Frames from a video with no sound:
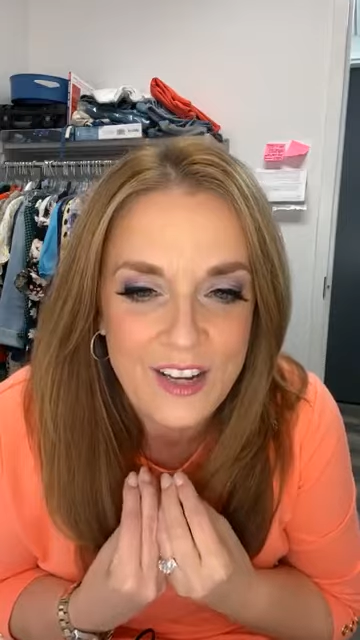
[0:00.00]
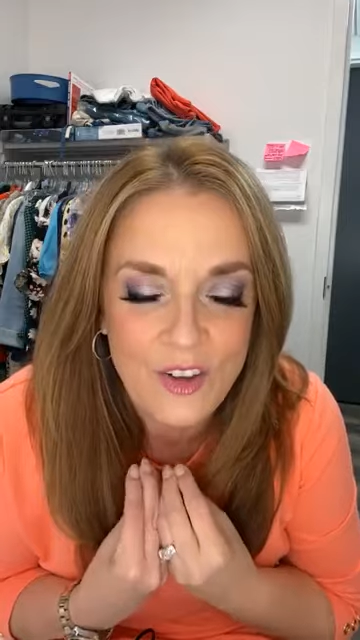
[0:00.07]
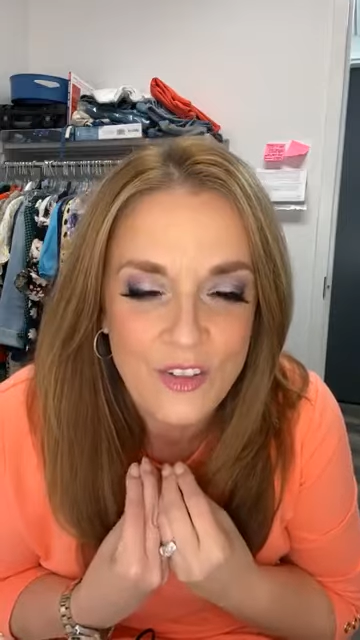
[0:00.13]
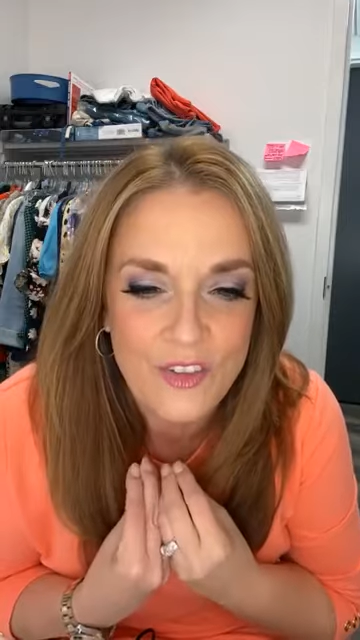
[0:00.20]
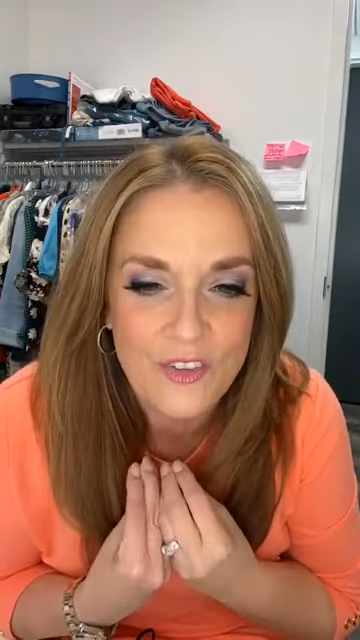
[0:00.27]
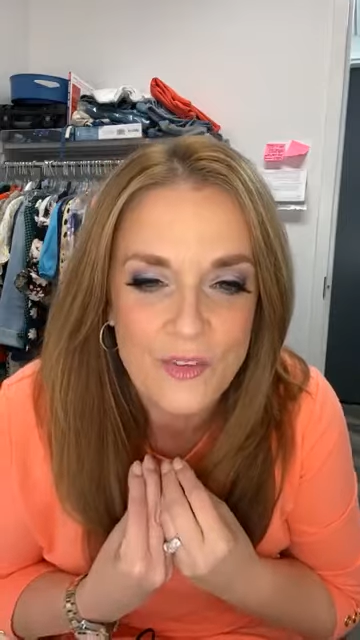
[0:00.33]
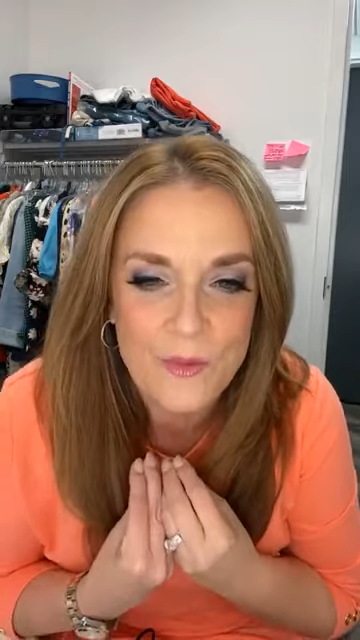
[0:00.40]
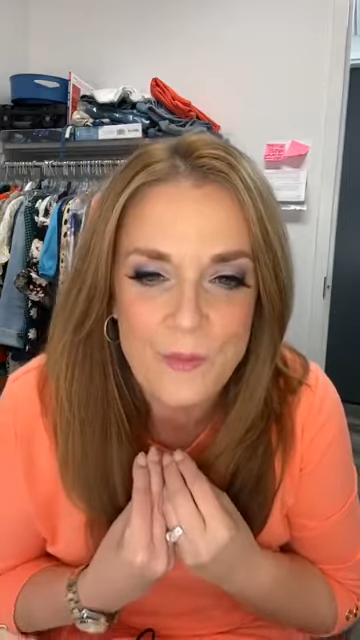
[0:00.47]
all
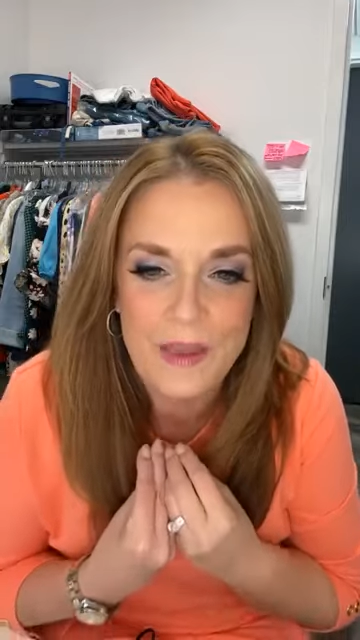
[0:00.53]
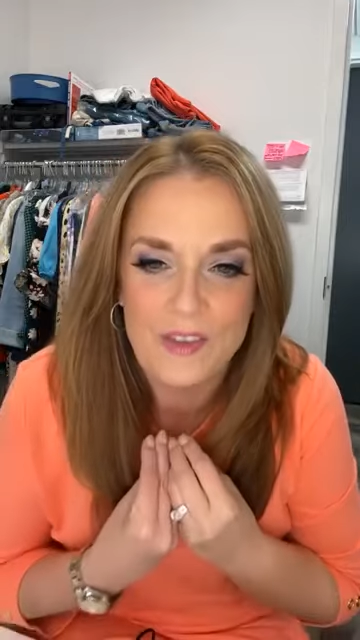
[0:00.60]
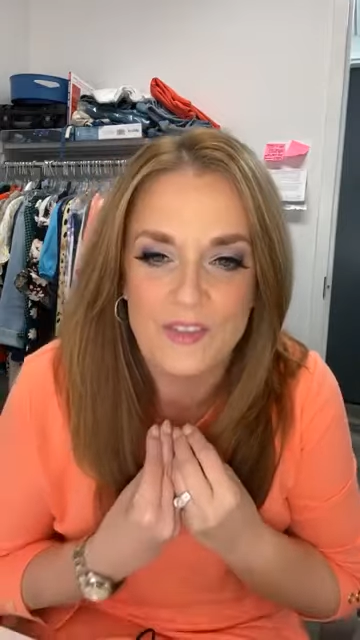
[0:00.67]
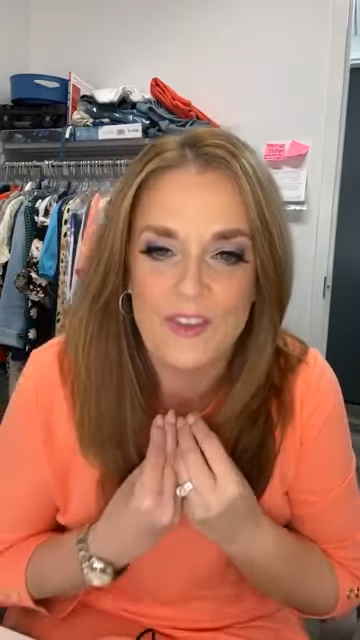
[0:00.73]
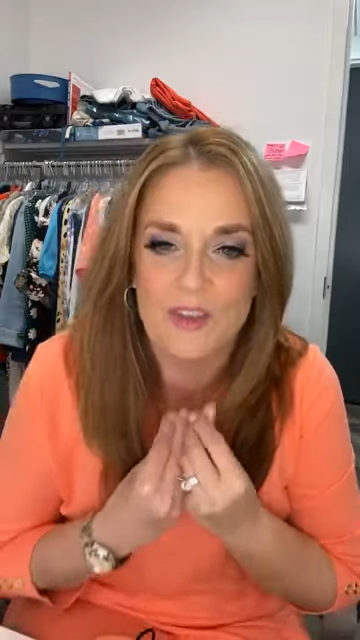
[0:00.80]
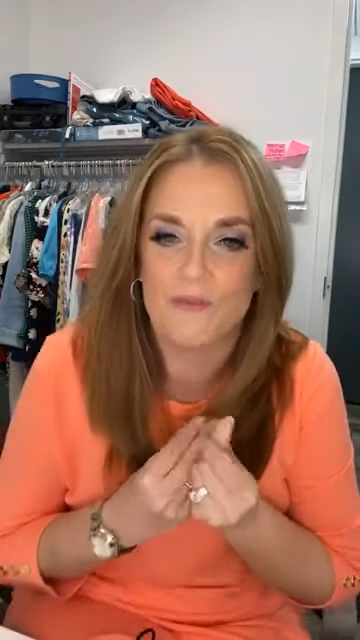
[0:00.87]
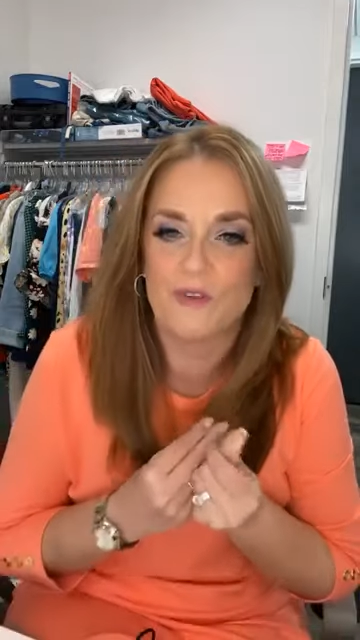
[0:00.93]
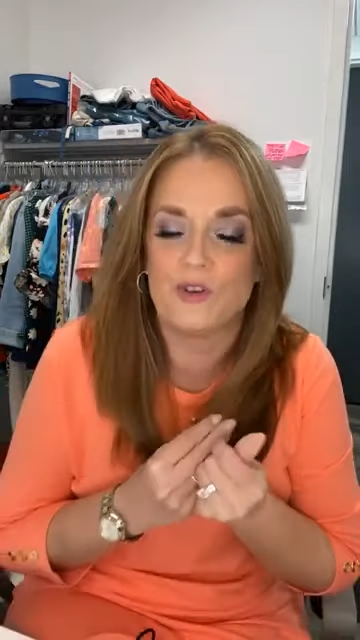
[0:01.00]
this
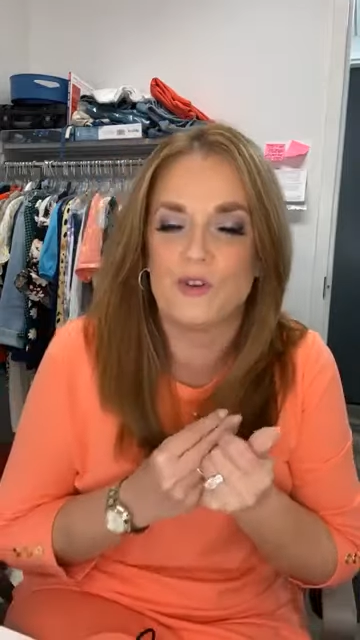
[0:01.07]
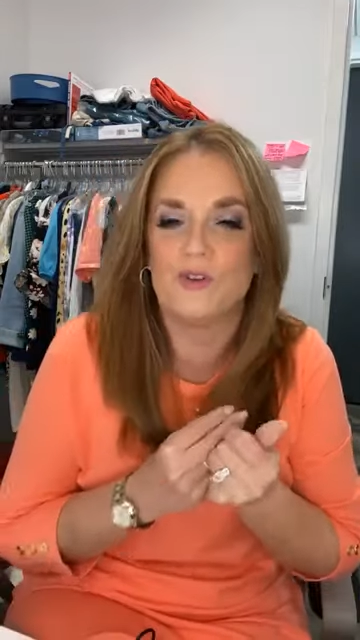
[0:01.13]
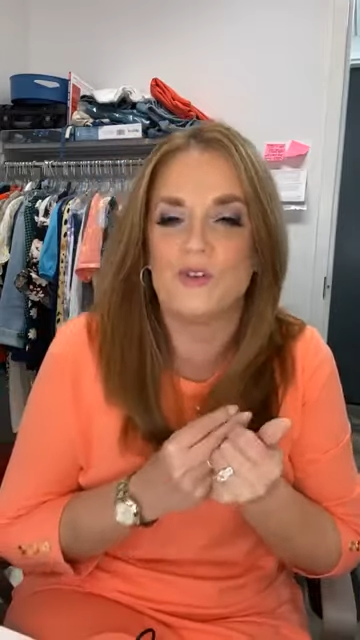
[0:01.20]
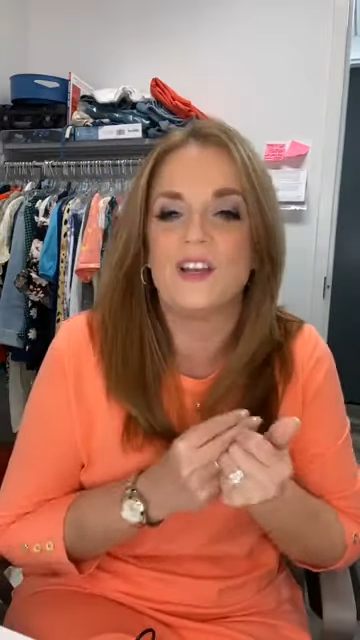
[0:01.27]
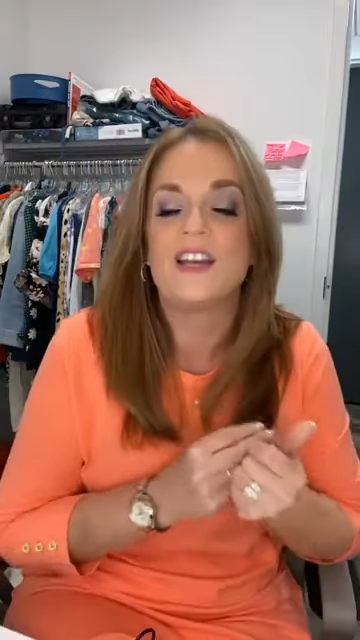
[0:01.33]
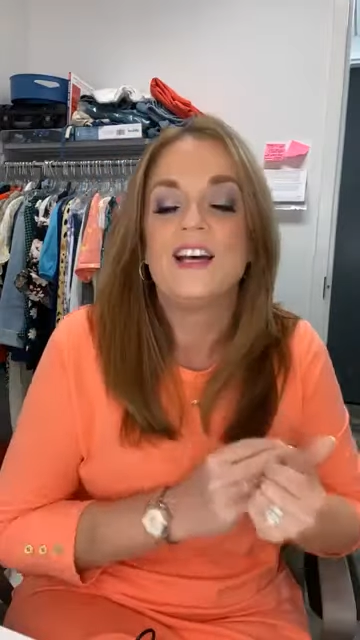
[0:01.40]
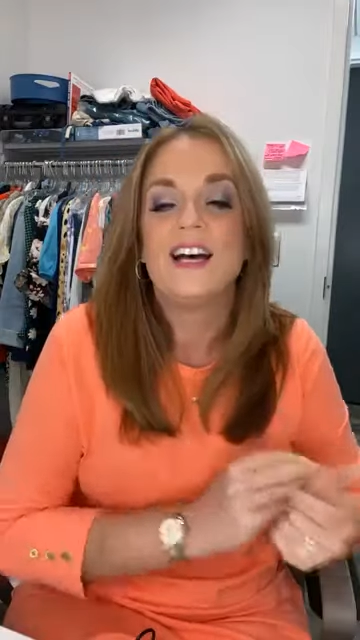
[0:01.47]
amazing food.